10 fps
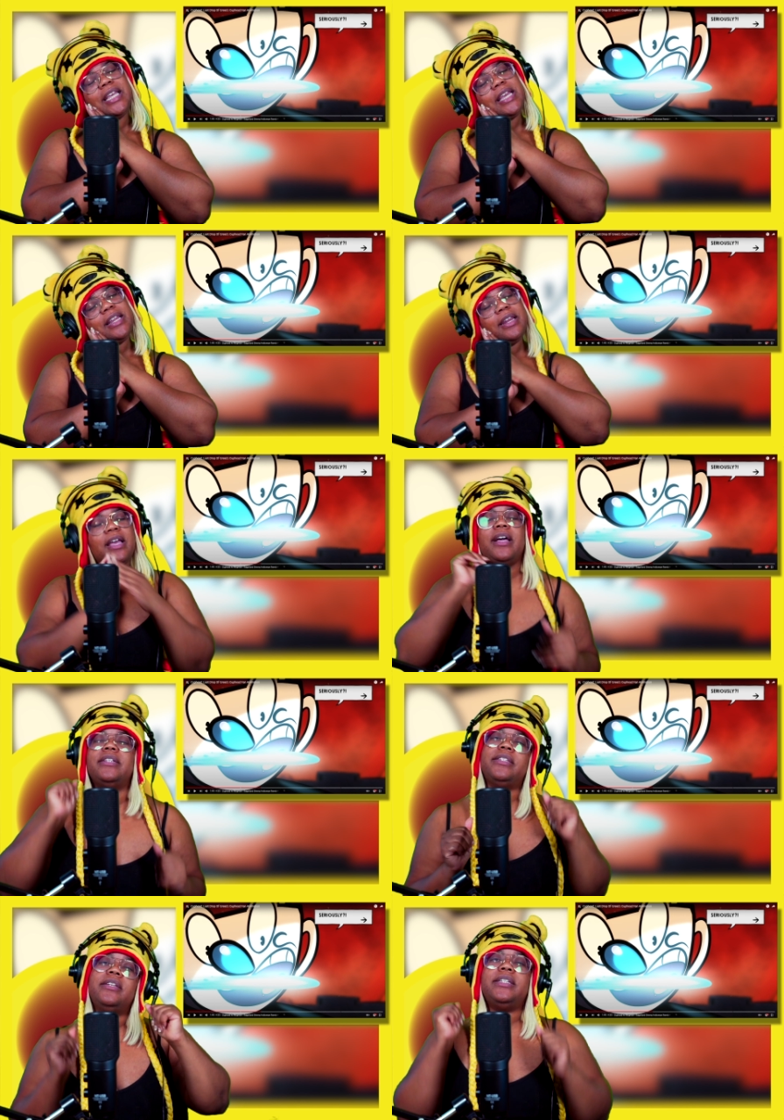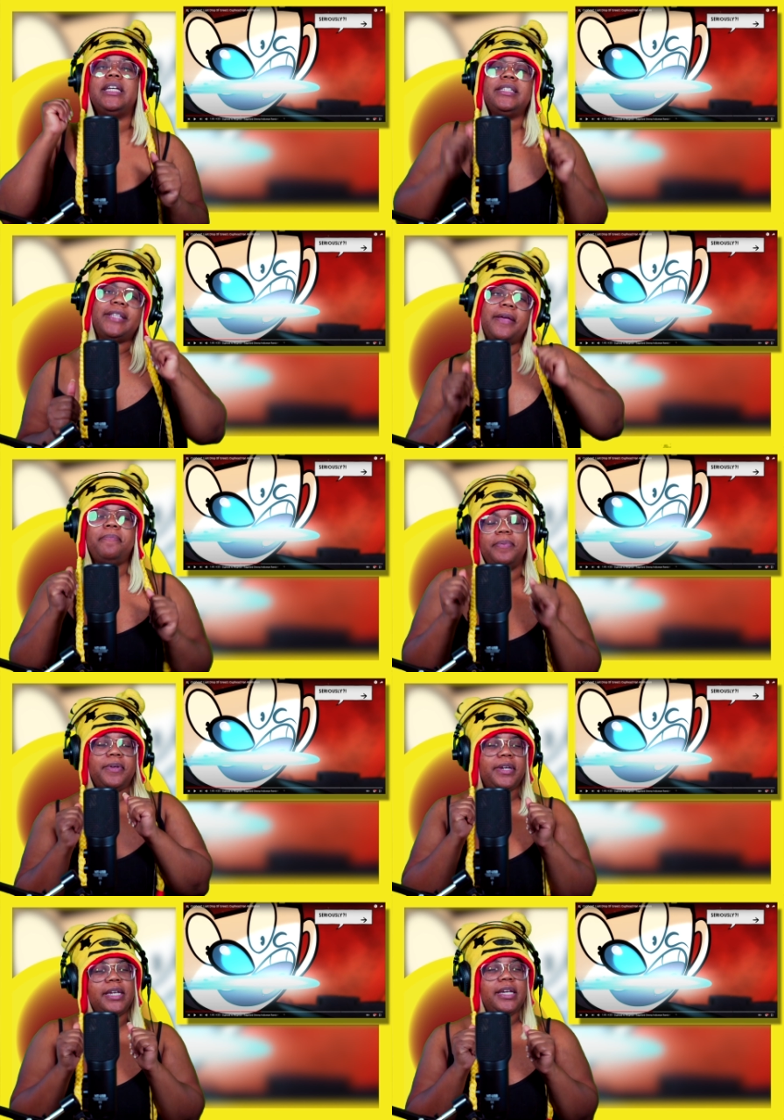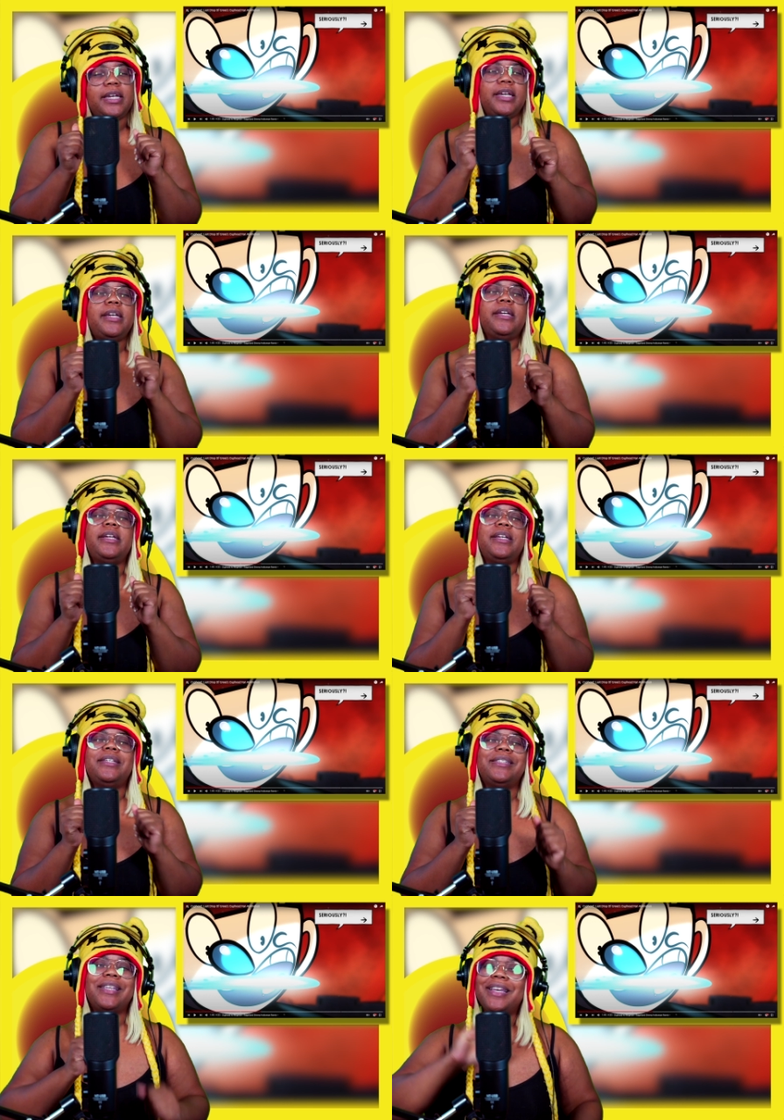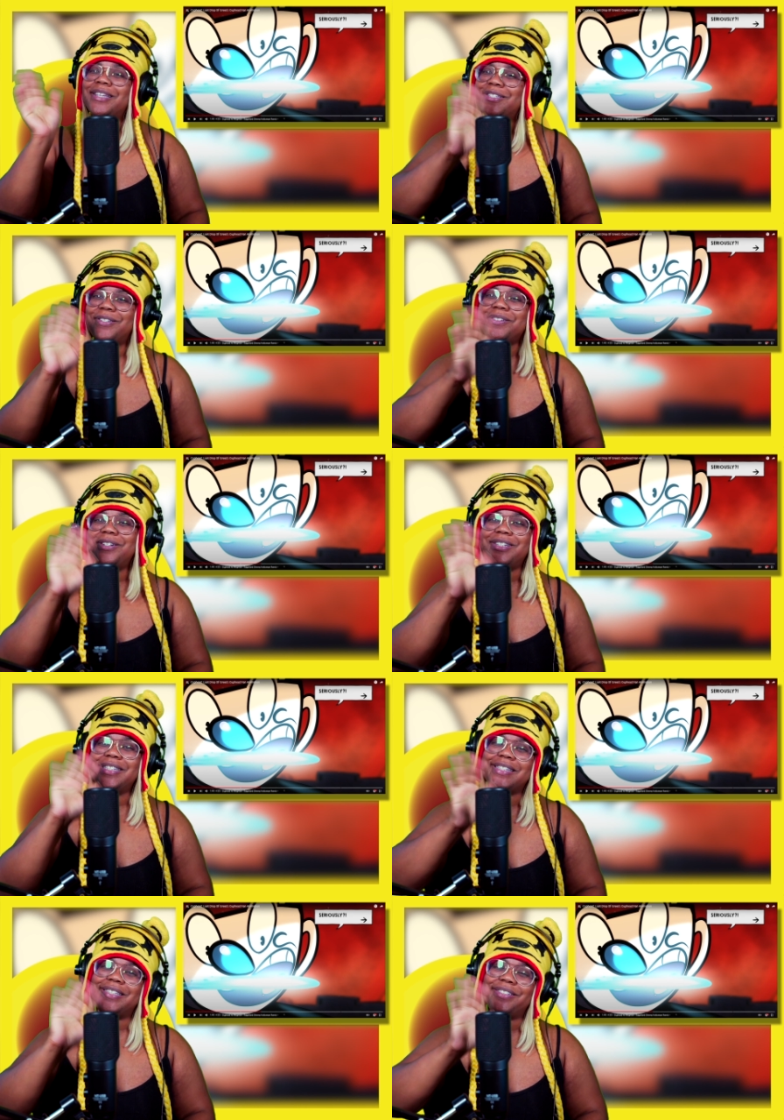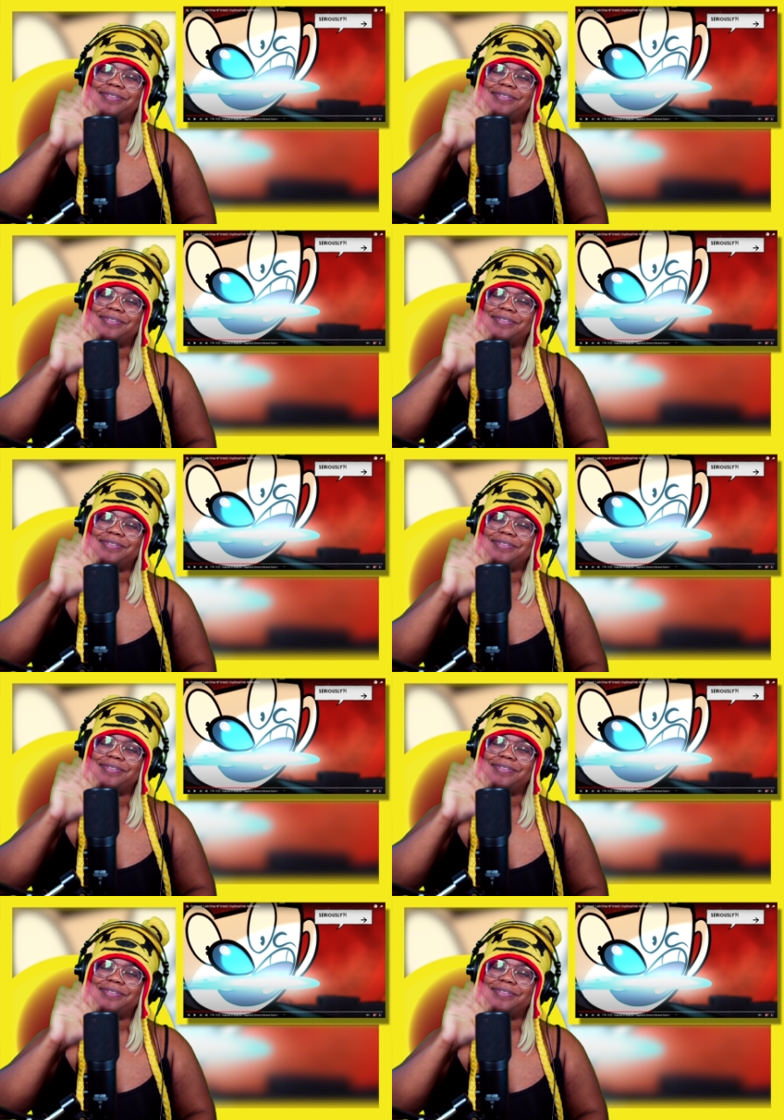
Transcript: And until next time, buddies, toodles.